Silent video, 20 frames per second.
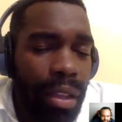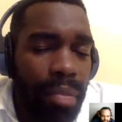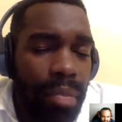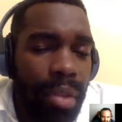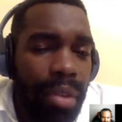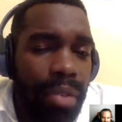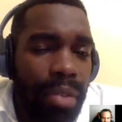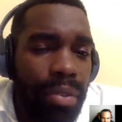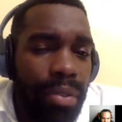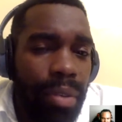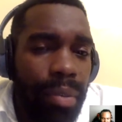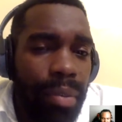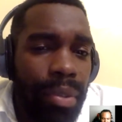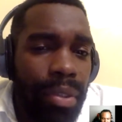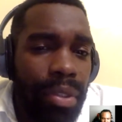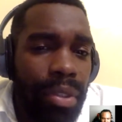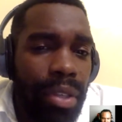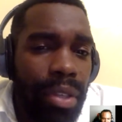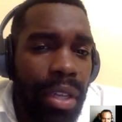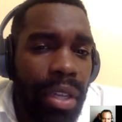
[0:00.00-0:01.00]
Ben
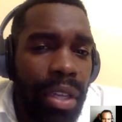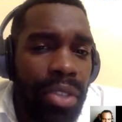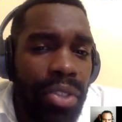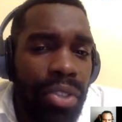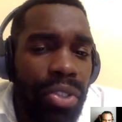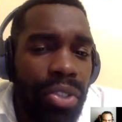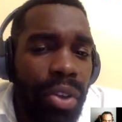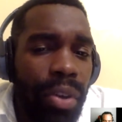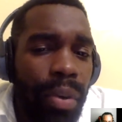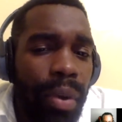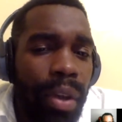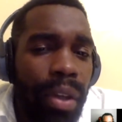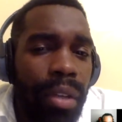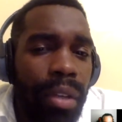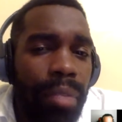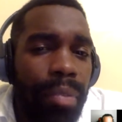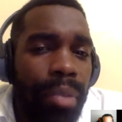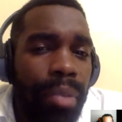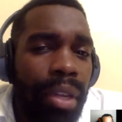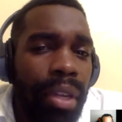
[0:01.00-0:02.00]
Simmons needs
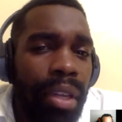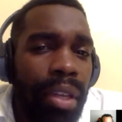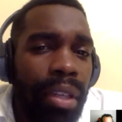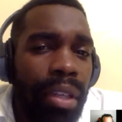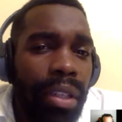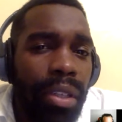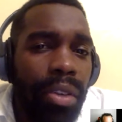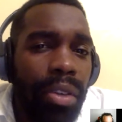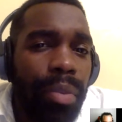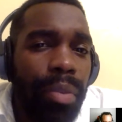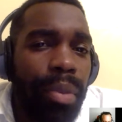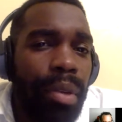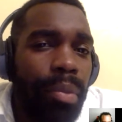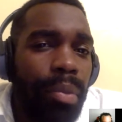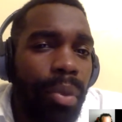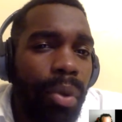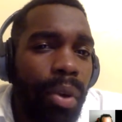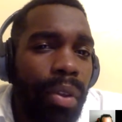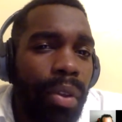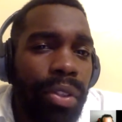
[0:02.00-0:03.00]
Joel Embiid a little bit
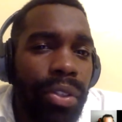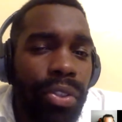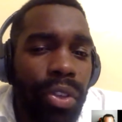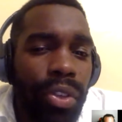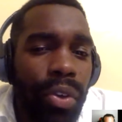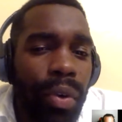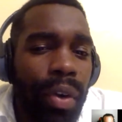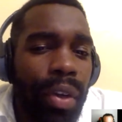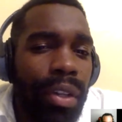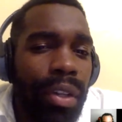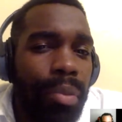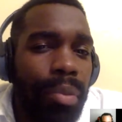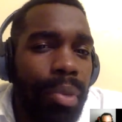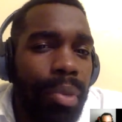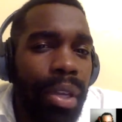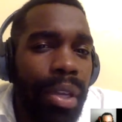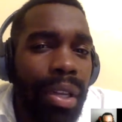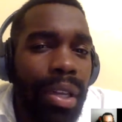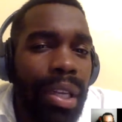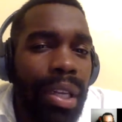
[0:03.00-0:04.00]
more than Joel
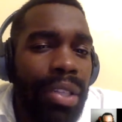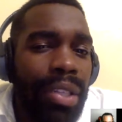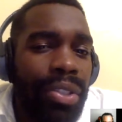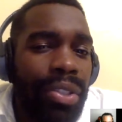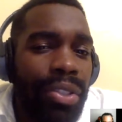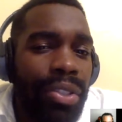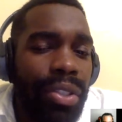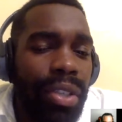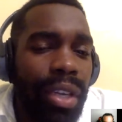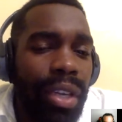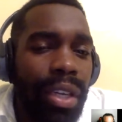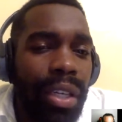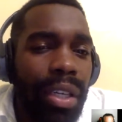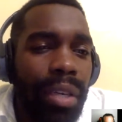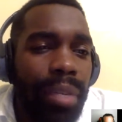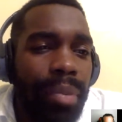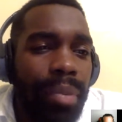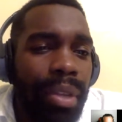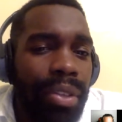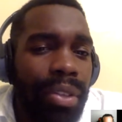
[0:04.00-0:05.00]
Embiid needs
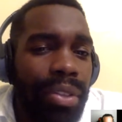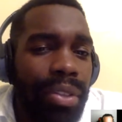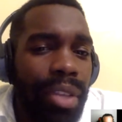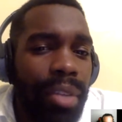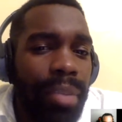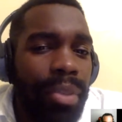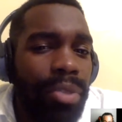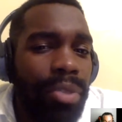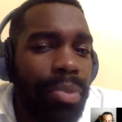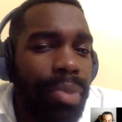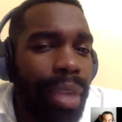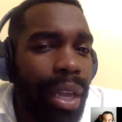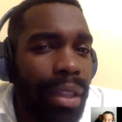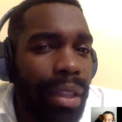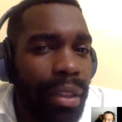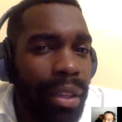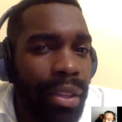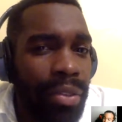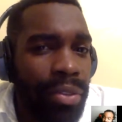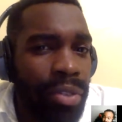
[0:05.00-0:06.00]
Ben Simmons, but I
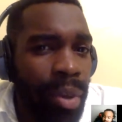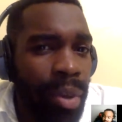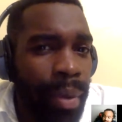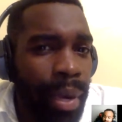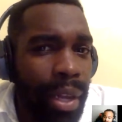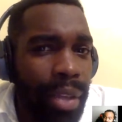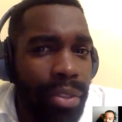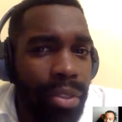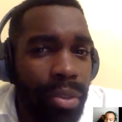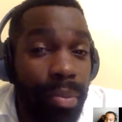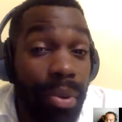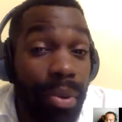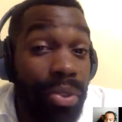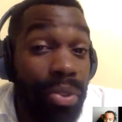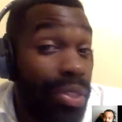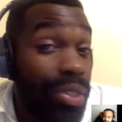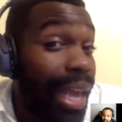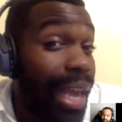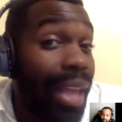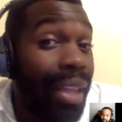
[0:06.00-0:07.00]
think some of that's a
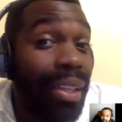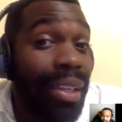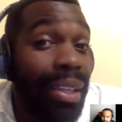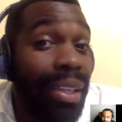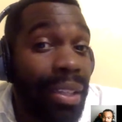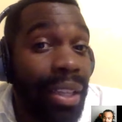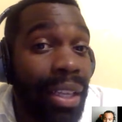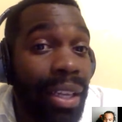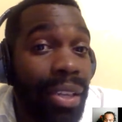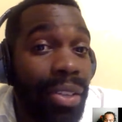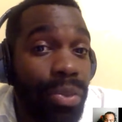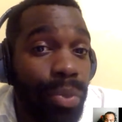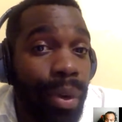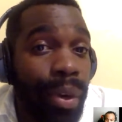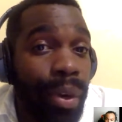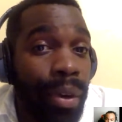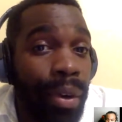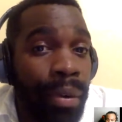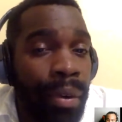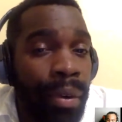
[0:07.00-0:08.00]
personality thing as
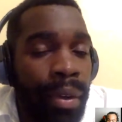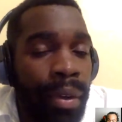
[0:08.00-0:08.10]
well.